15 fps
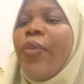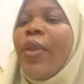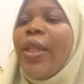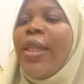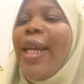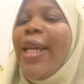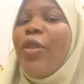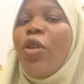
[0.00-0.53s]

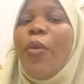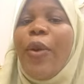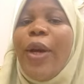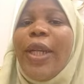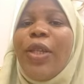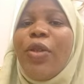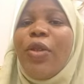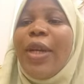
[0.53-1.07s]
There's
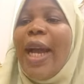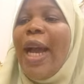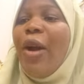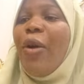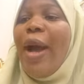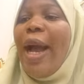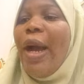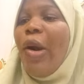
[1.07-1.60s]
nobody you can
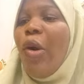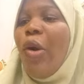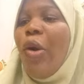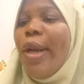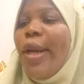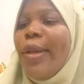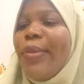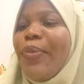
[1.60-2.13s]
go and
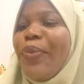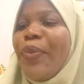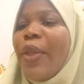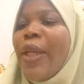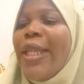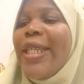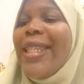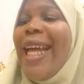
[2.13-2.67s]
call.
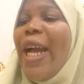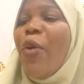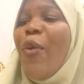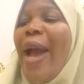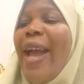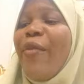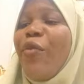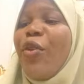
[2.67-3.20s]
It's like
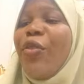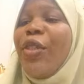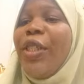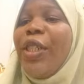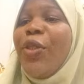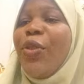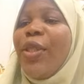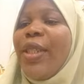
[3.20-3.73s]
we're even
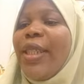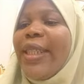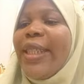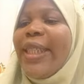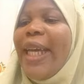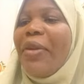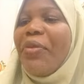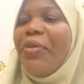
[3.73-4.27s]
reducing
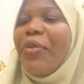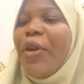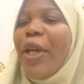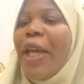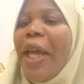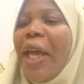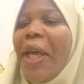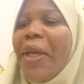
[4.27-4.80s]
self.
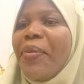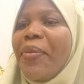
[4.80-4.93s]
Okay.